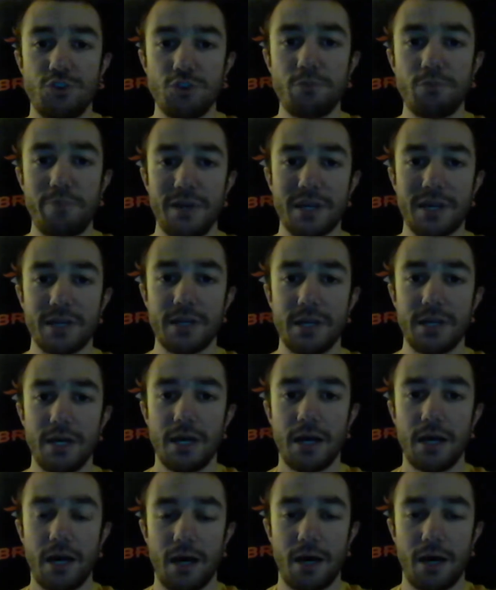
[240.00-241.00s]
pick
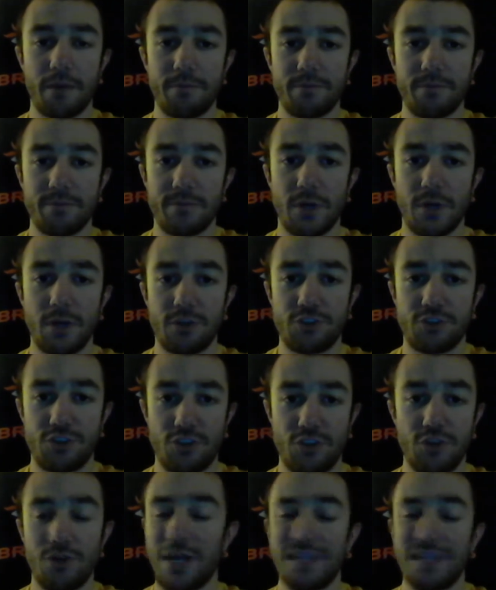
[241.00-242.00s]

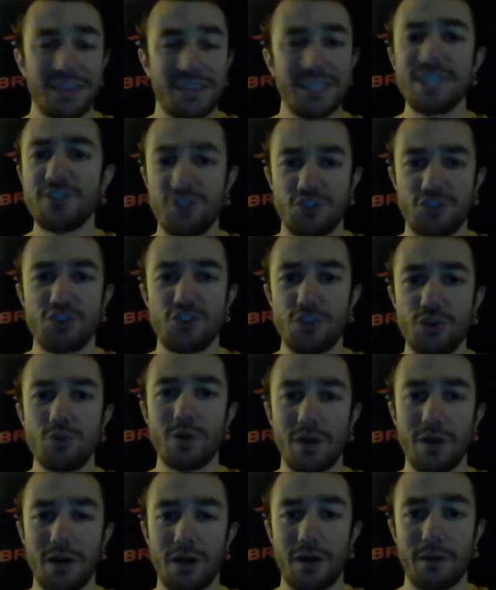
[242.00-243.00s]
at least
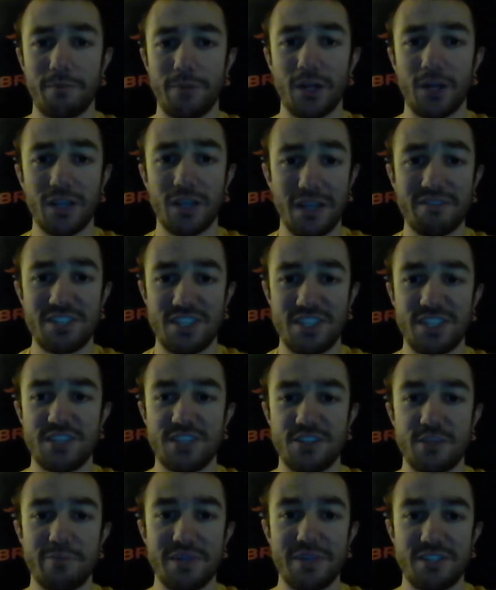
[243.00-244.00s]
2 11
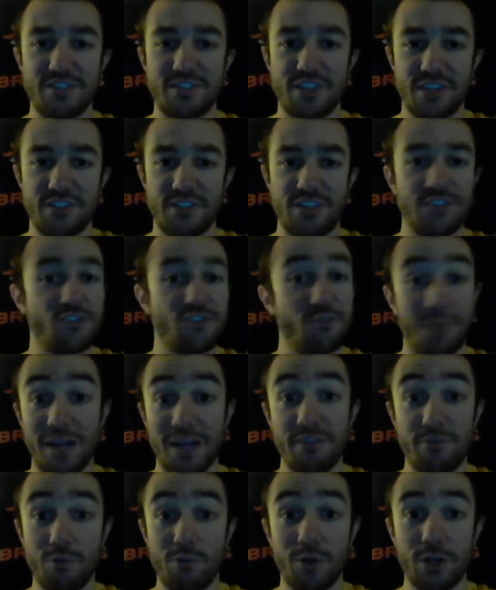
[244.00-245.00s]
seeds to beat 6 seeds. You might
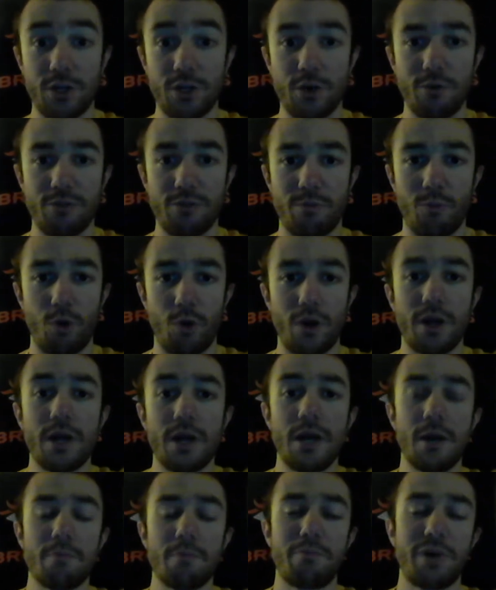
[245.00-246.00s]
even want to go with more,
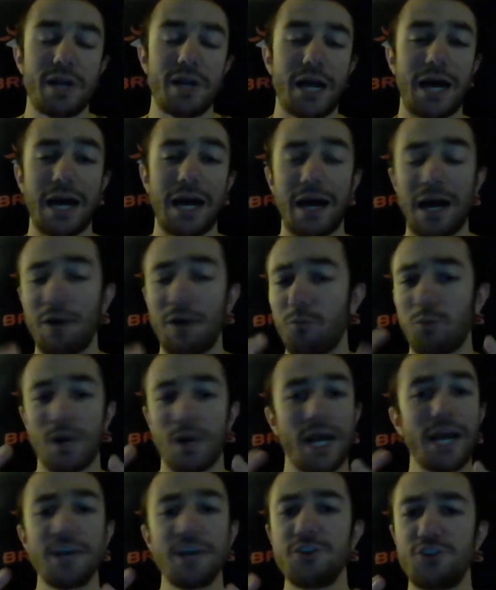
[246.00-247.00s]
but what
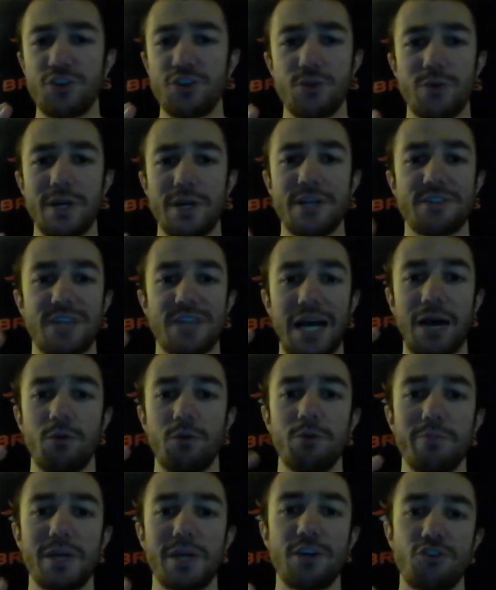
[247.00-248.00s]
I do is I
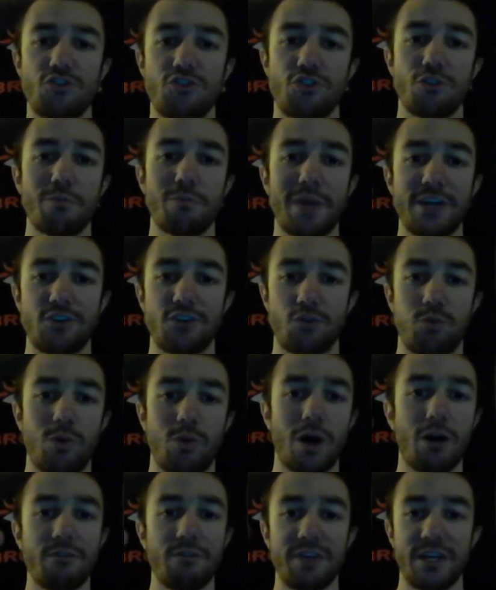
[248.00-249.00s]
would make sure my
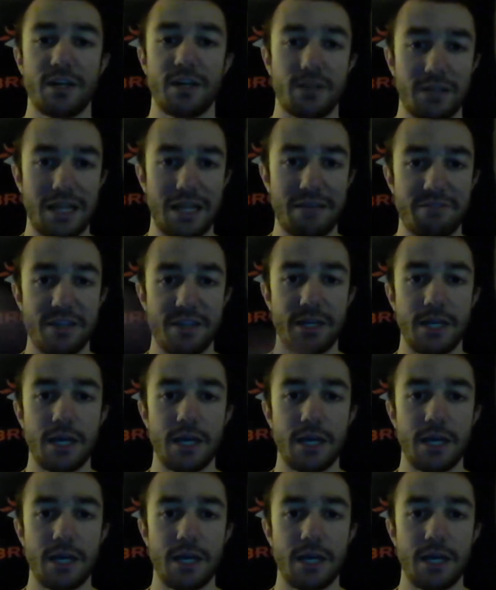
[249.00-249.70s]
12 and 11